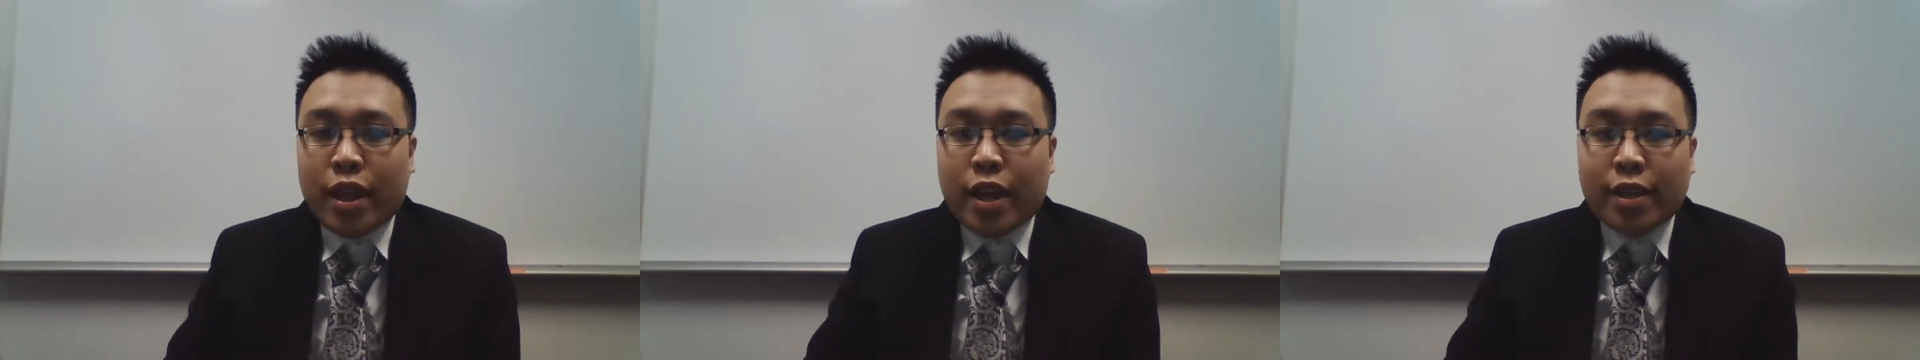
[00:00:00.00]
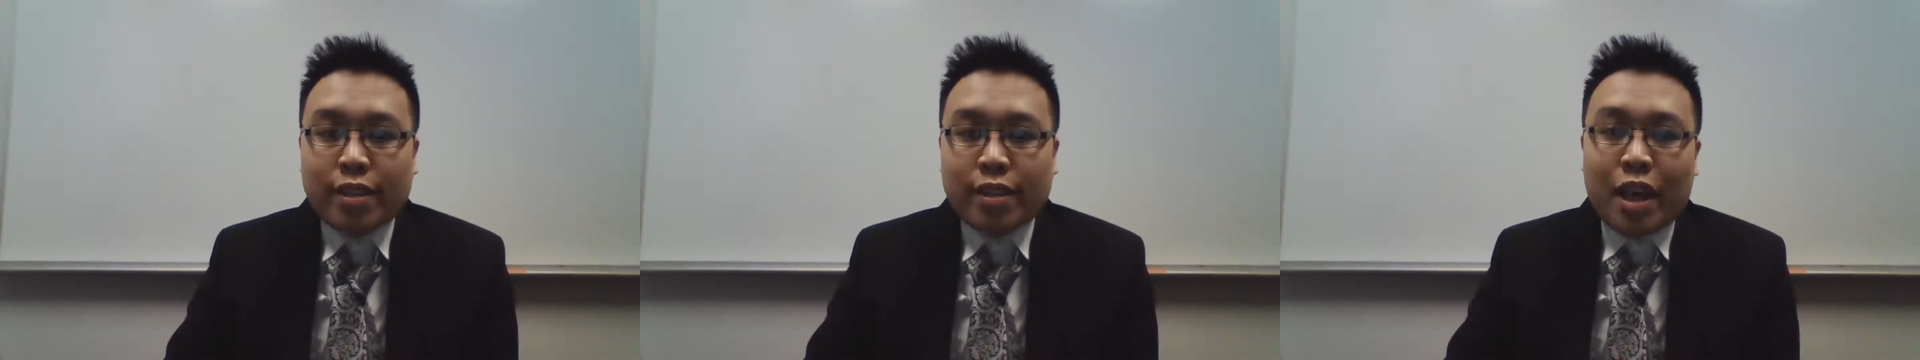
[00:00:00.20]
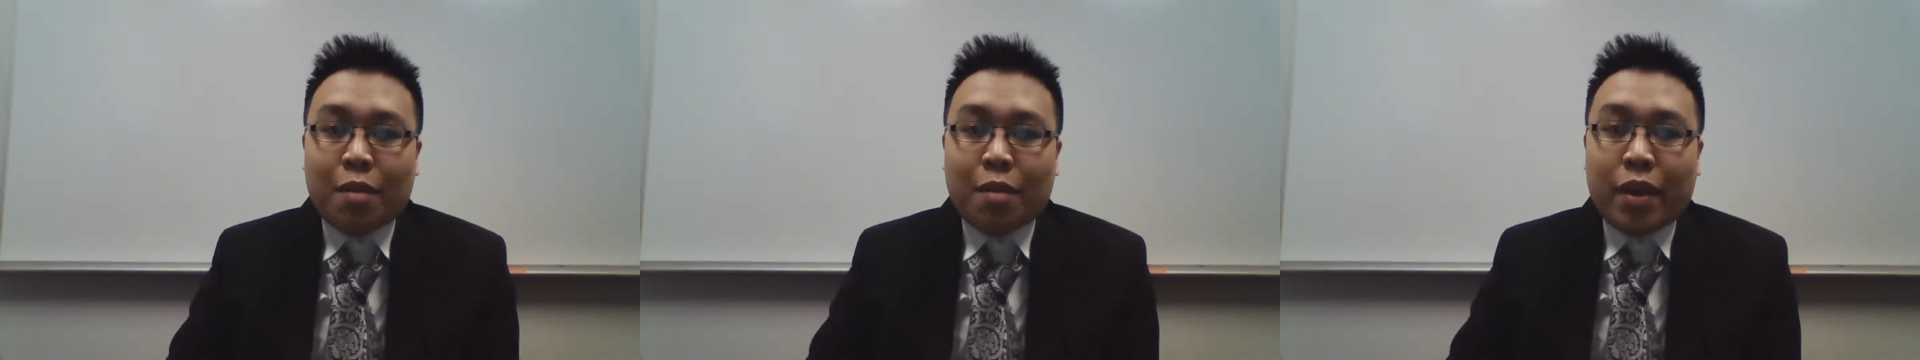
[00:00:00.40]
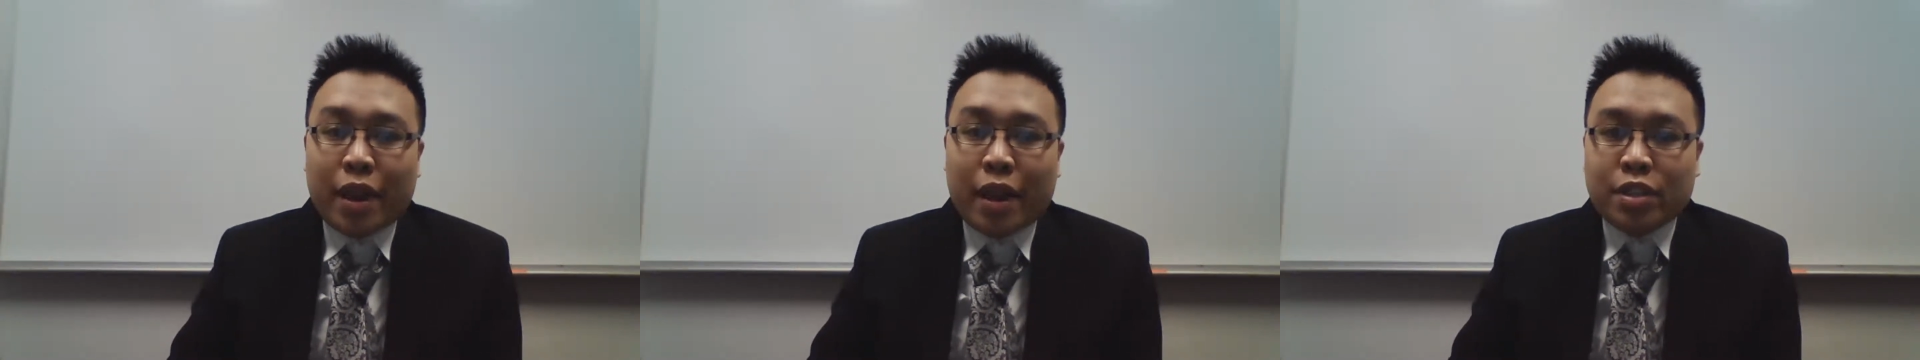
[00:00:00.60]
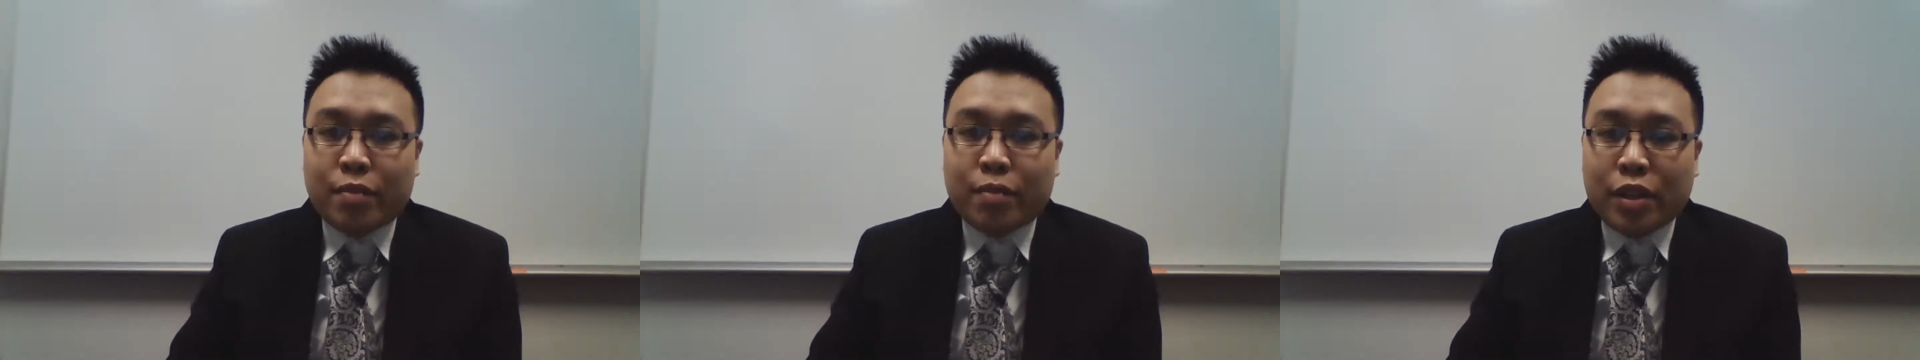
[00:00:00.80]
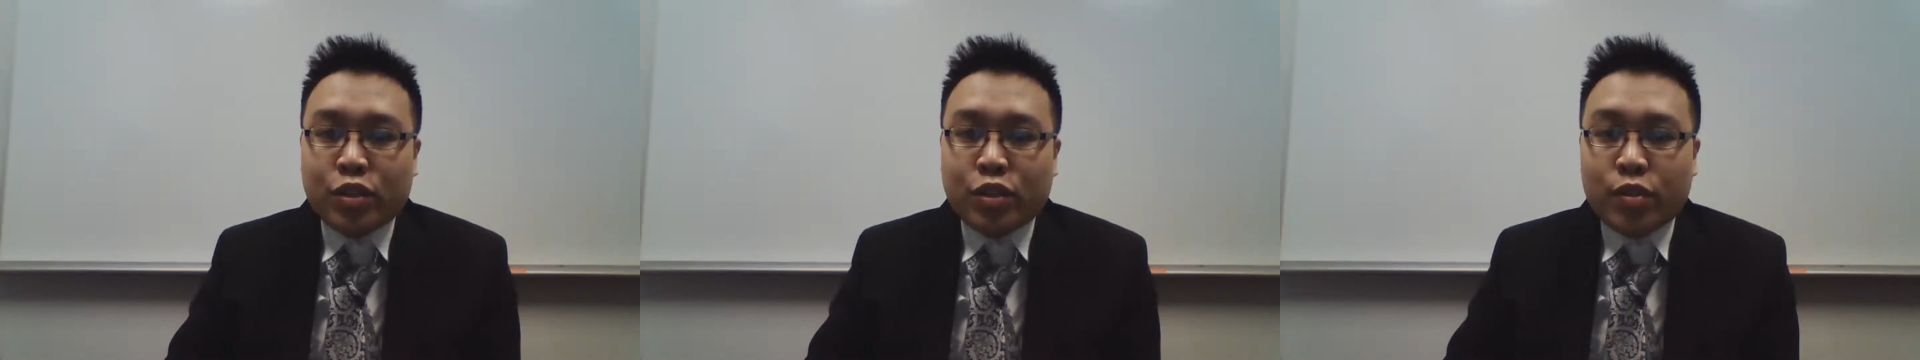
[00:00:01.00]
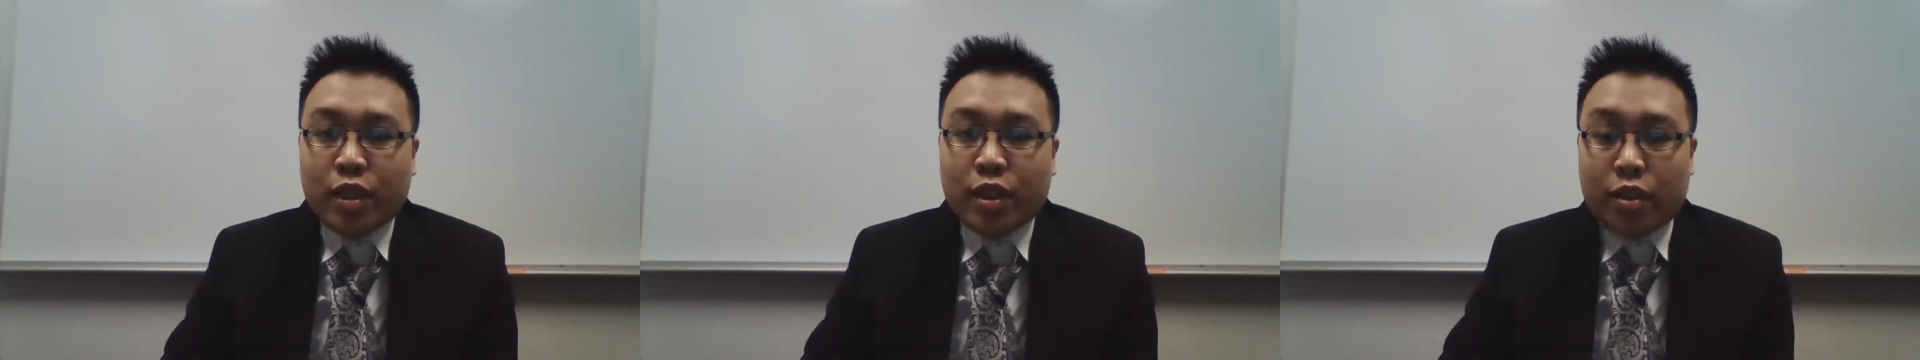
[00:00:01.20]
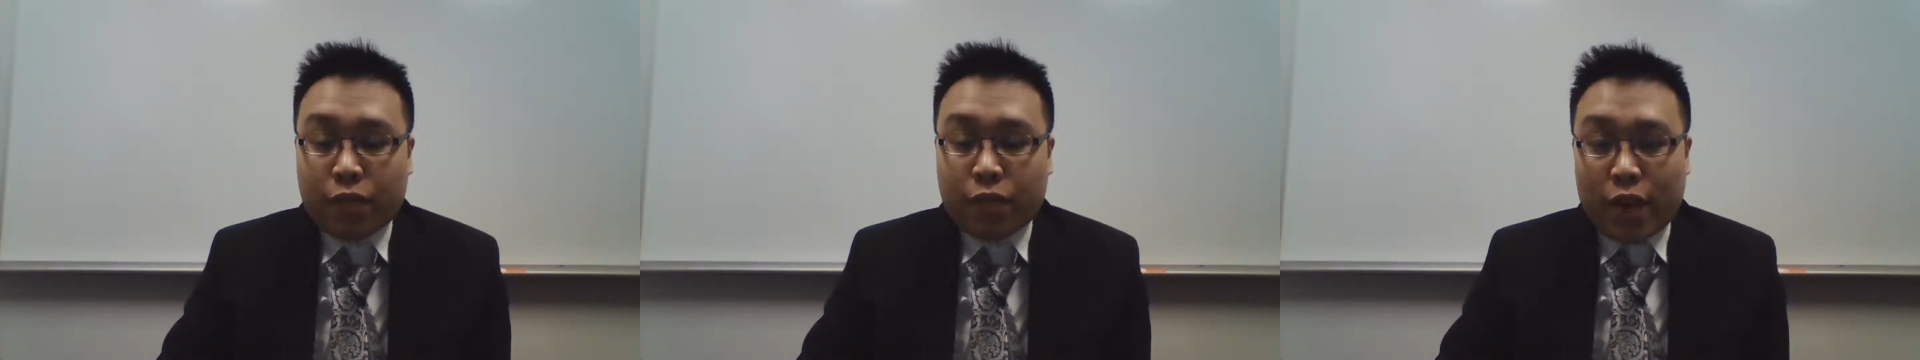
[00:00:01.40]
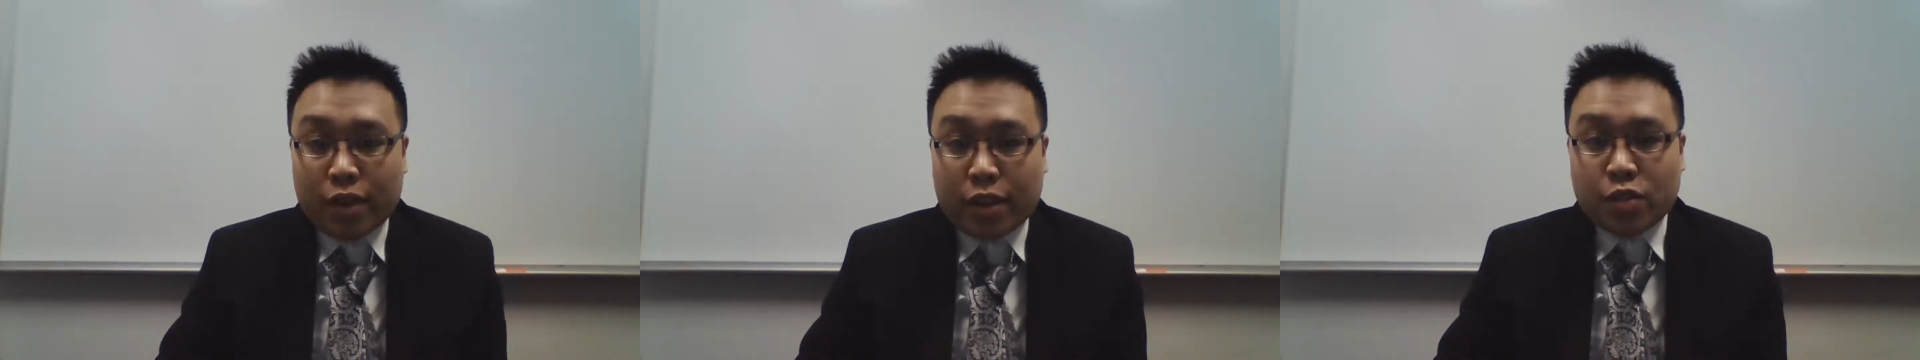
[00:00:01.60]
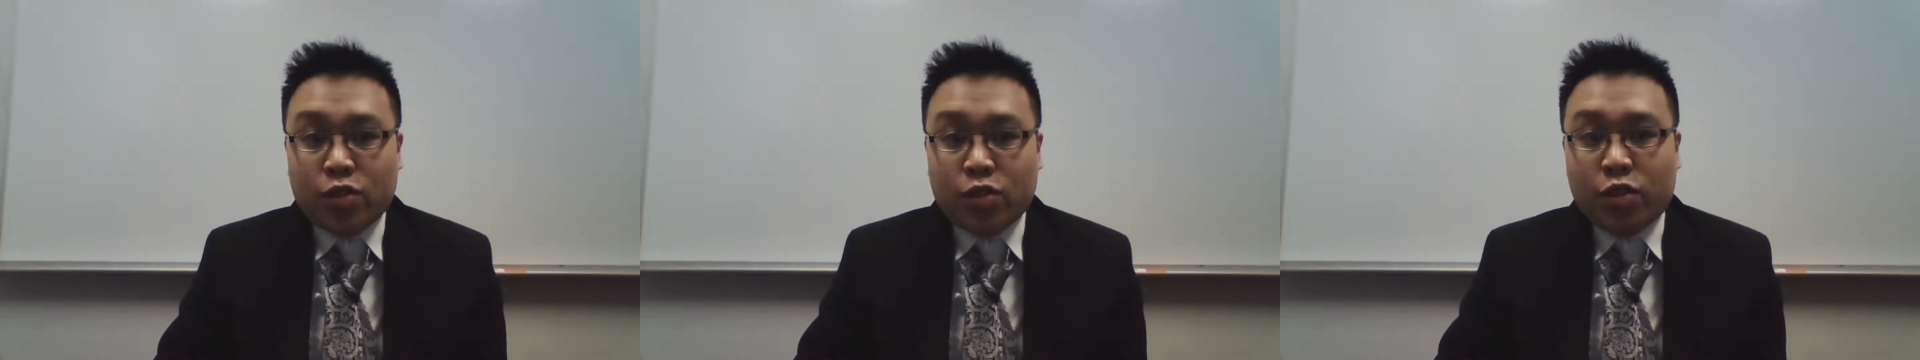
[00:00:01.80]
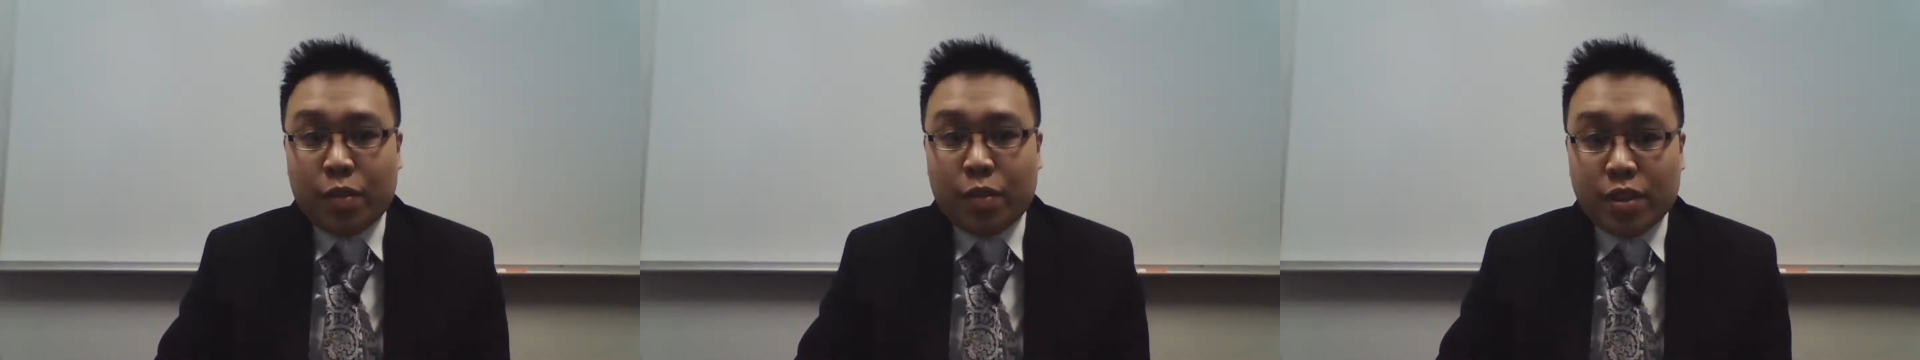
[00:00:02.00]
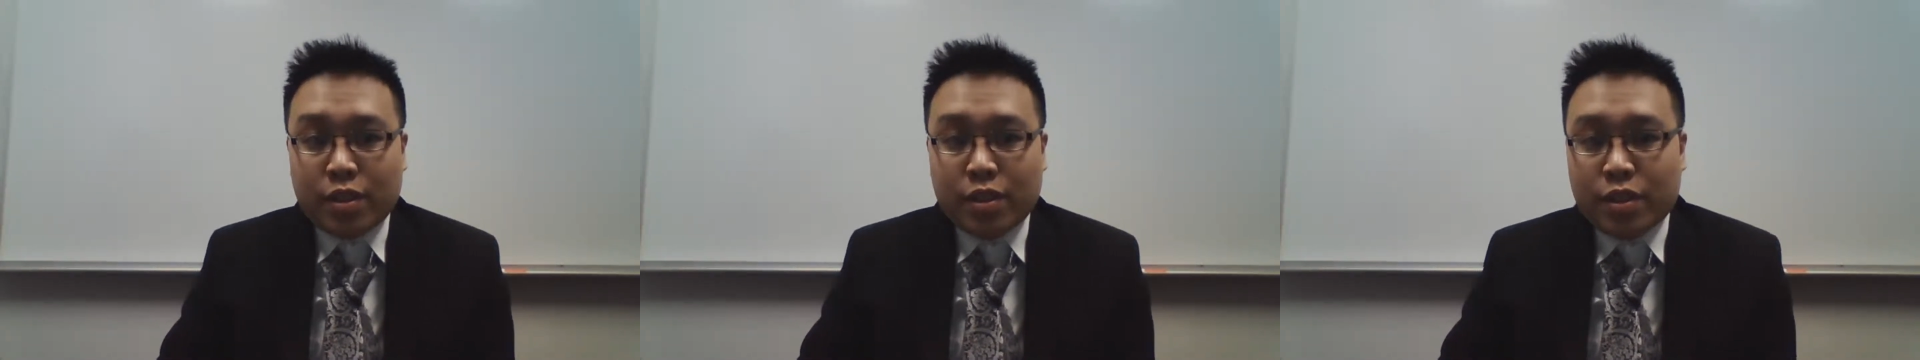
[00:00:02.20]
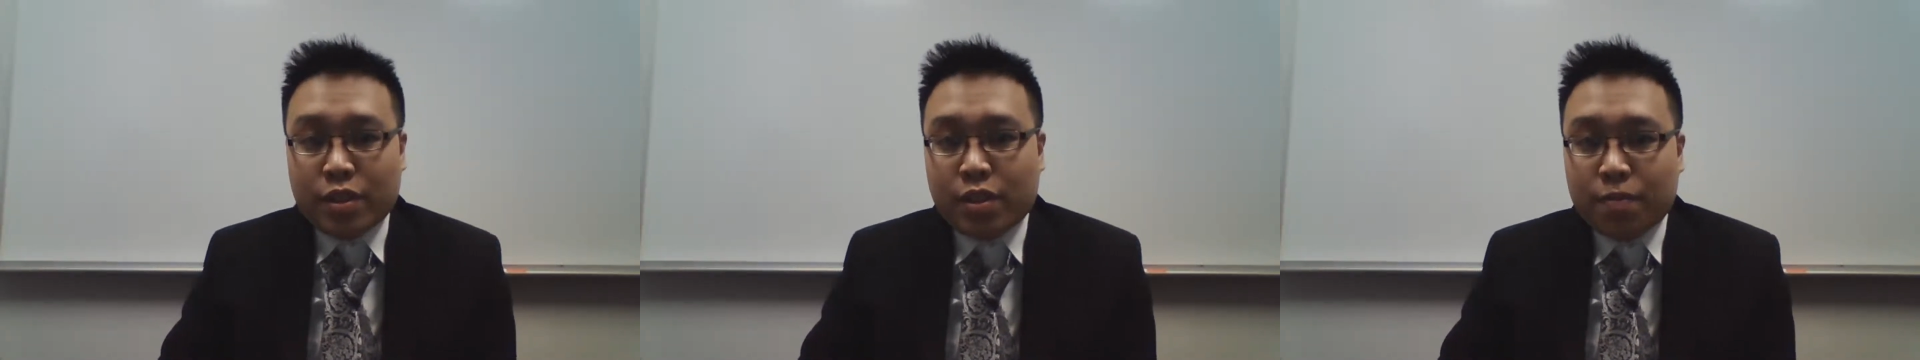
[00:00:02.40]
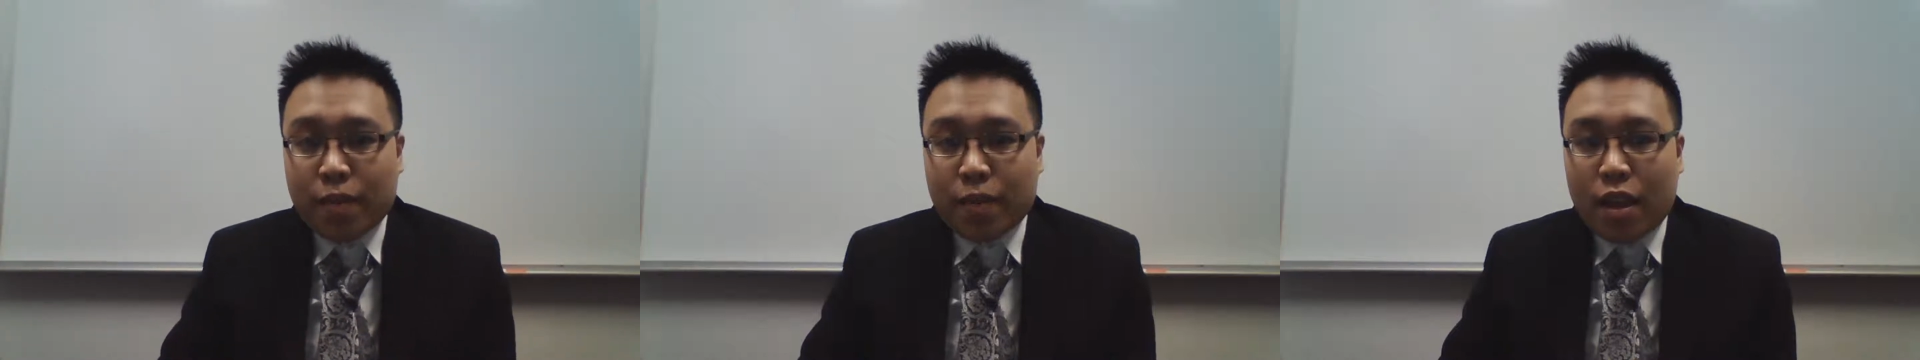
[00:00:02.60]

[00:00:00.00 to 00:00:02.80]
as an MIS major in the Fox School of Business.